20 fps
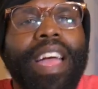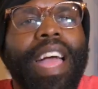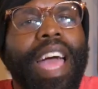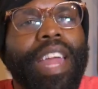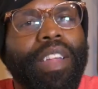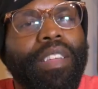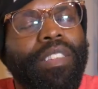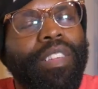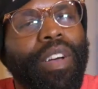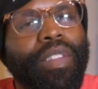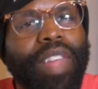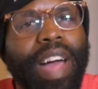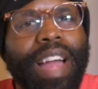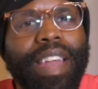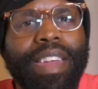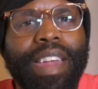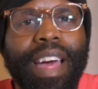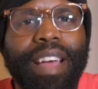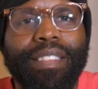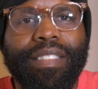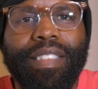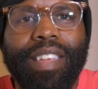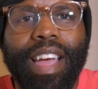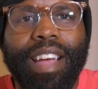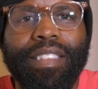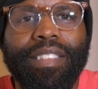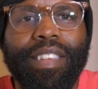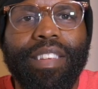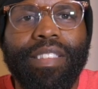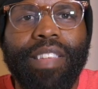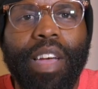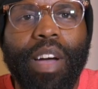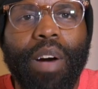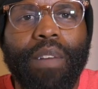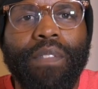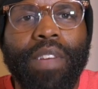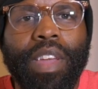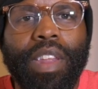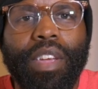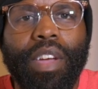And until that next Sex is
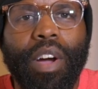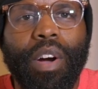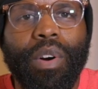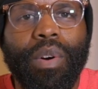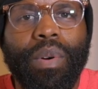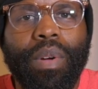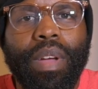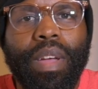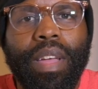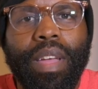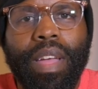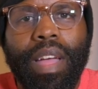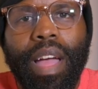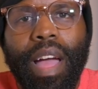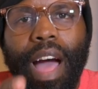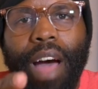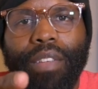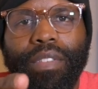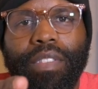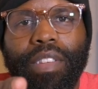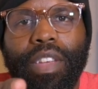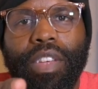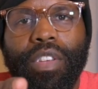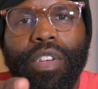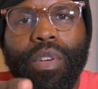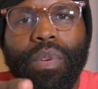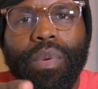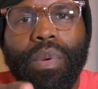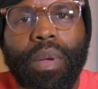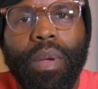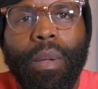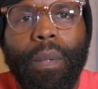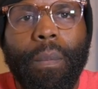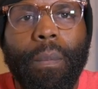Hell video, I'll see you.